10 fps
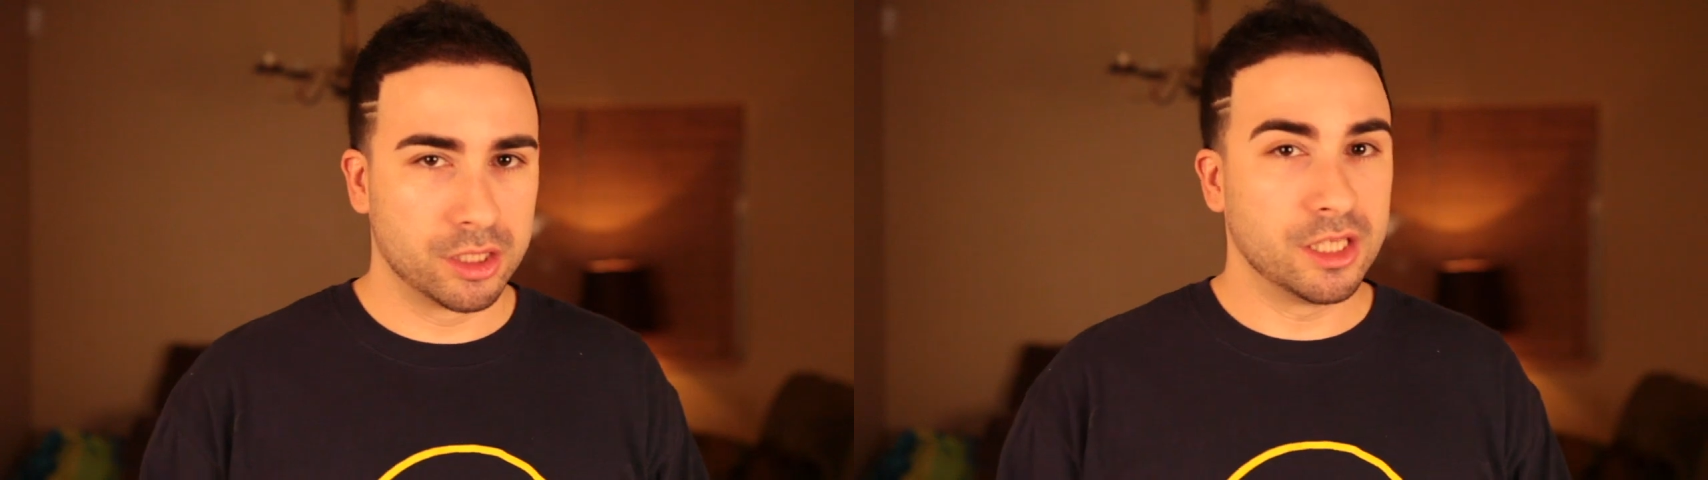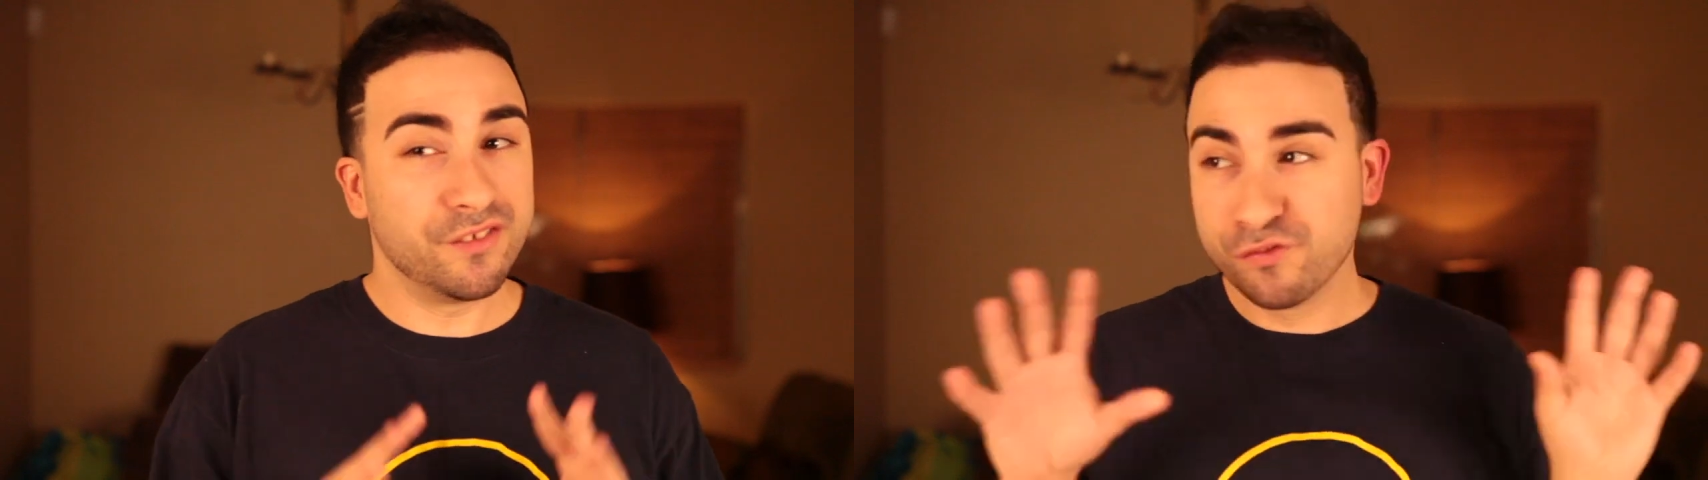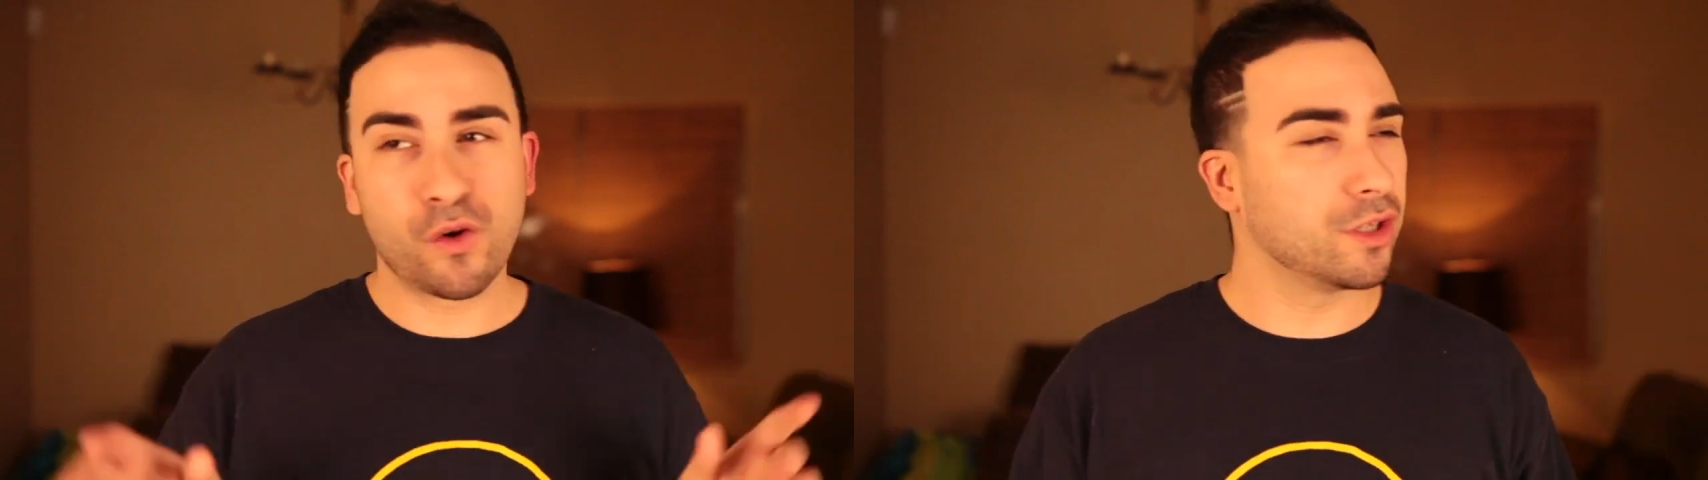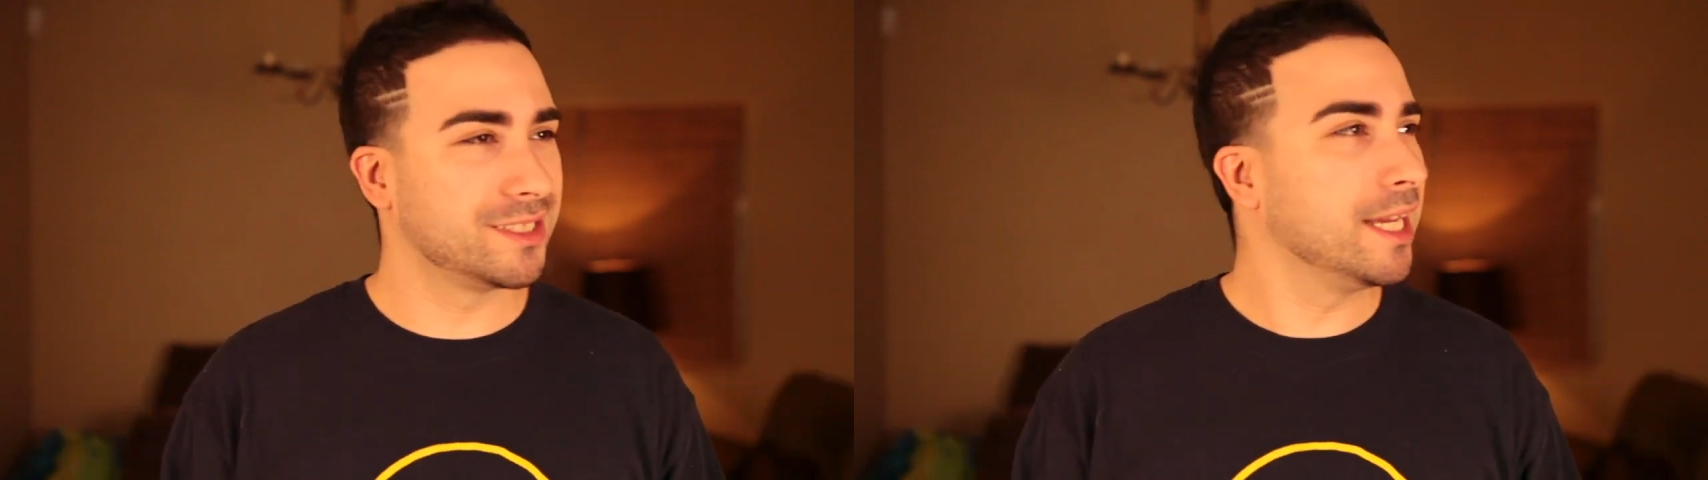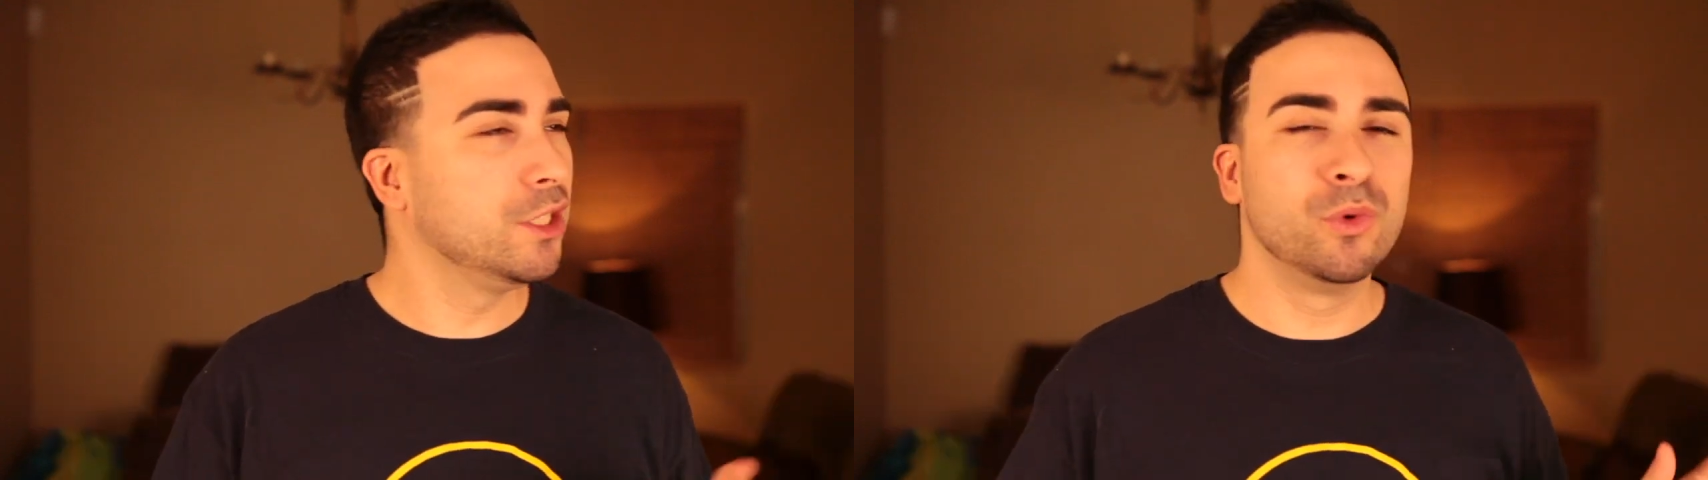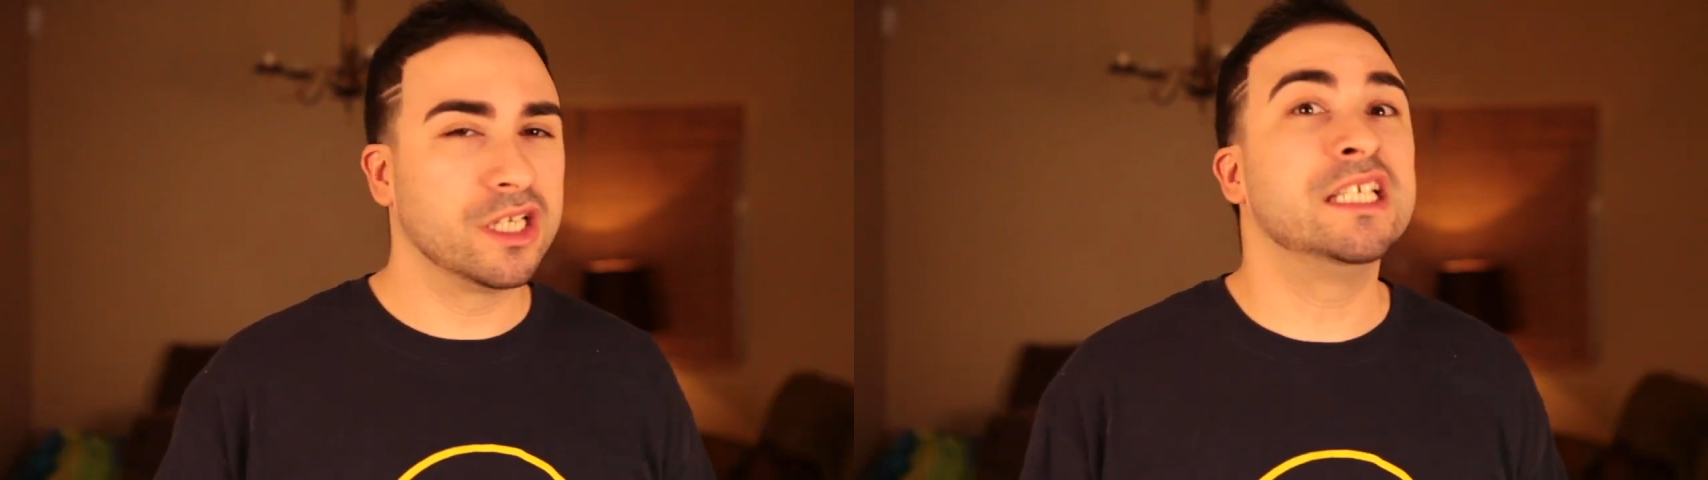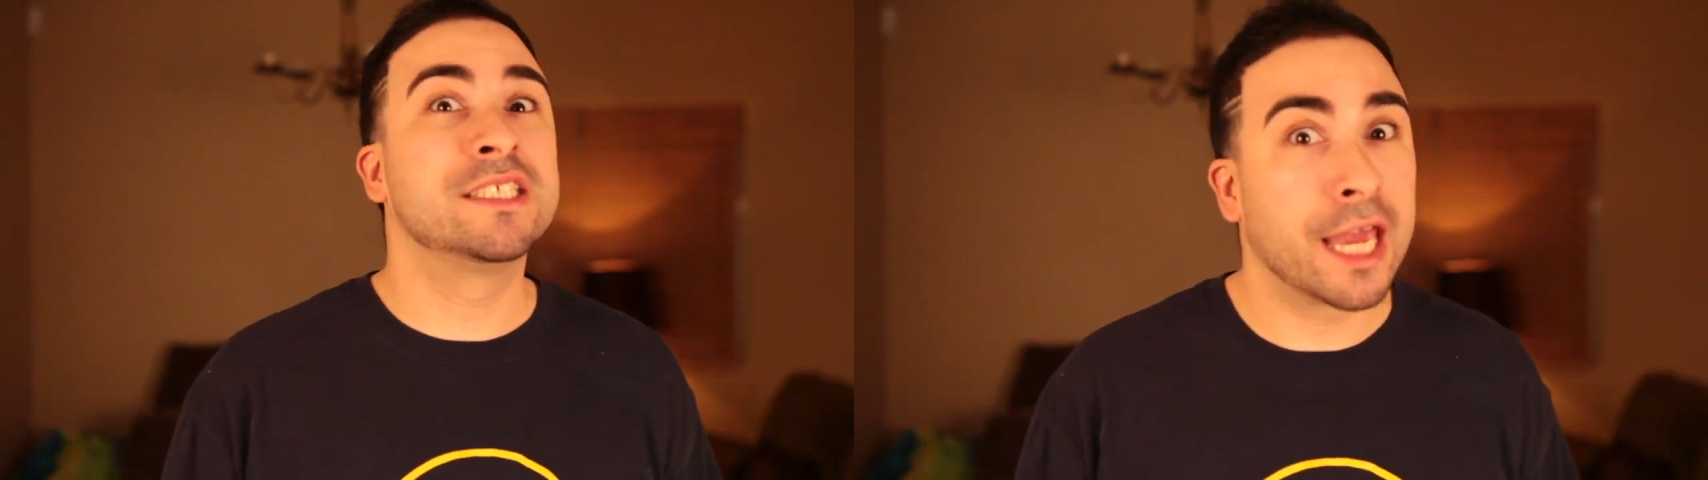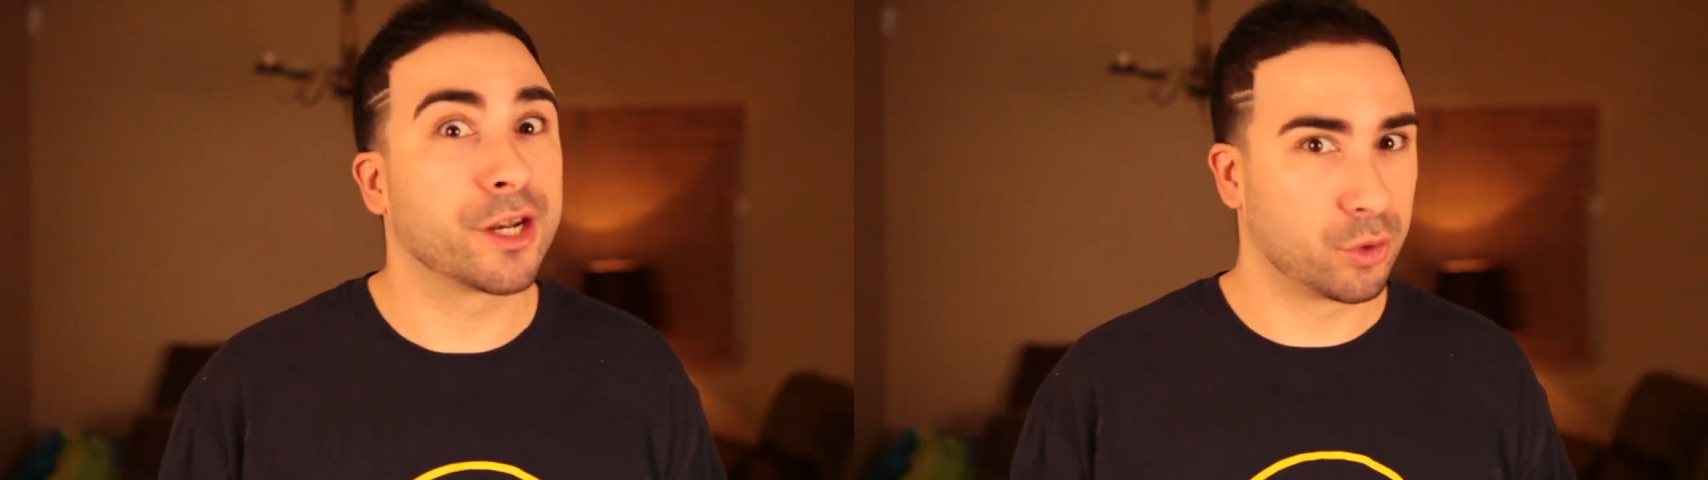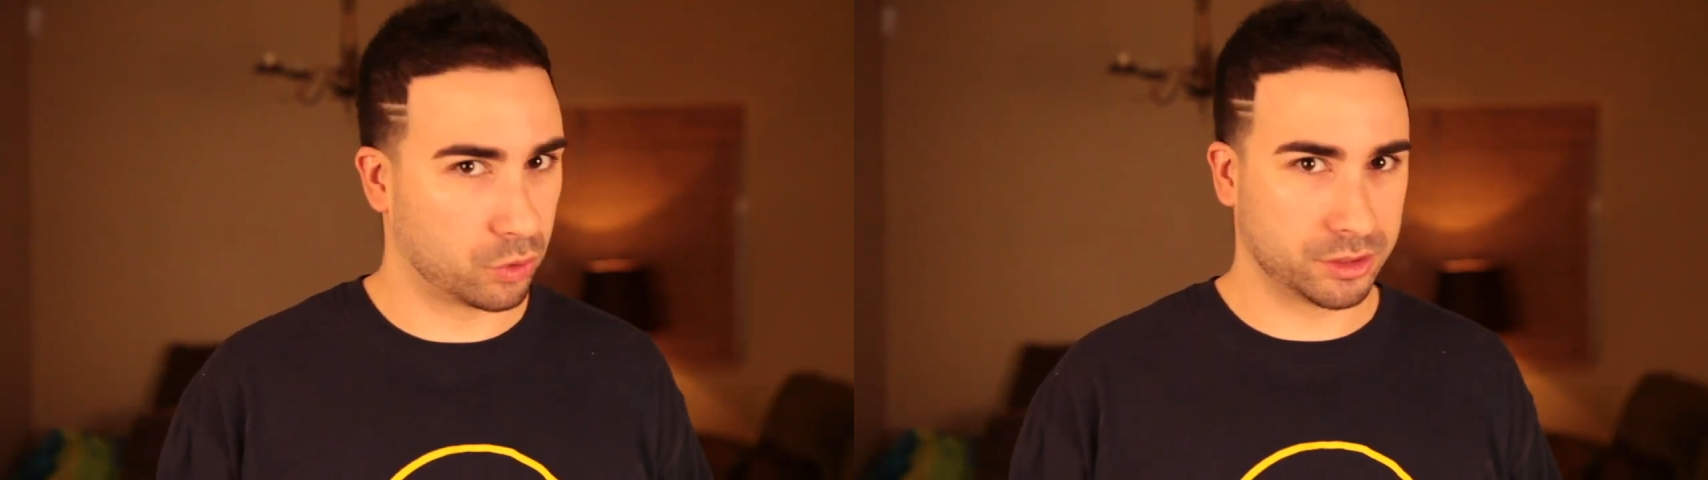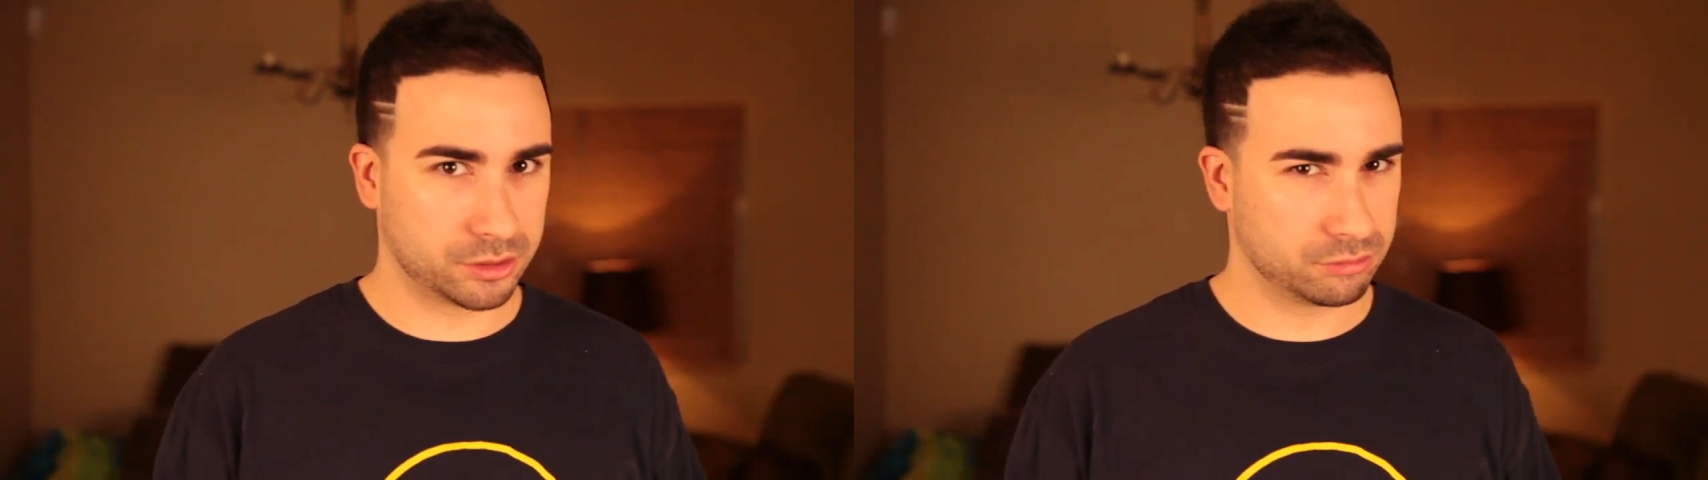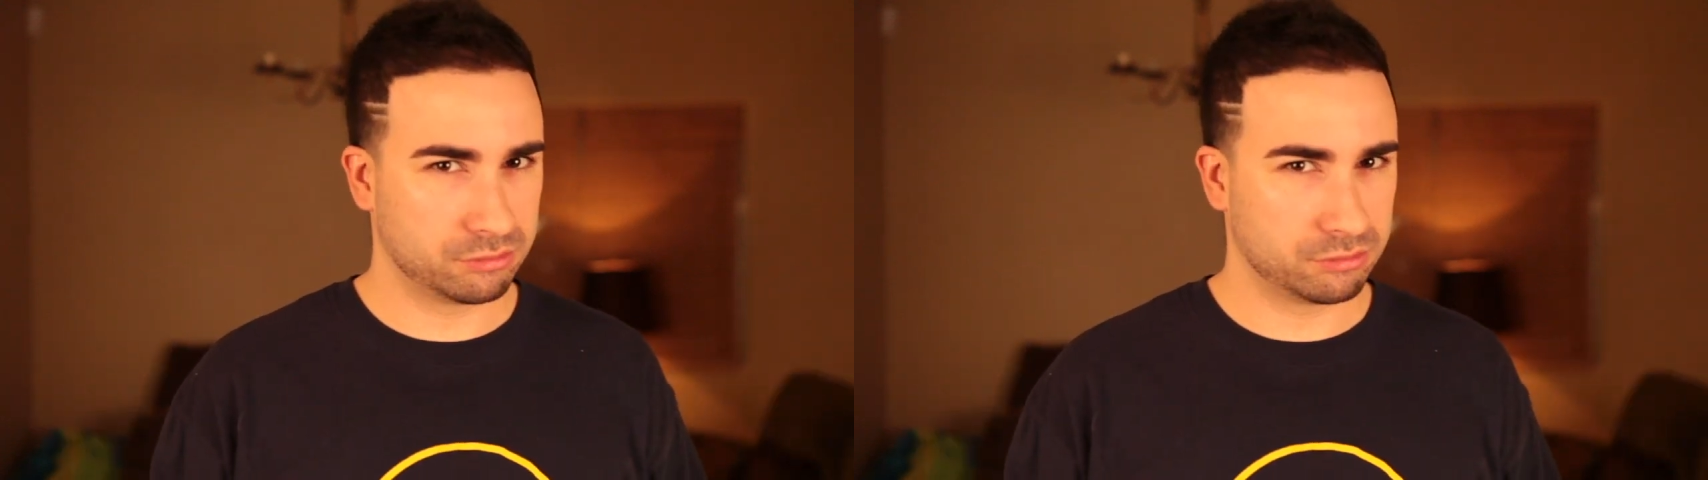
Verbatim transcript: if you fall into any one of these categories.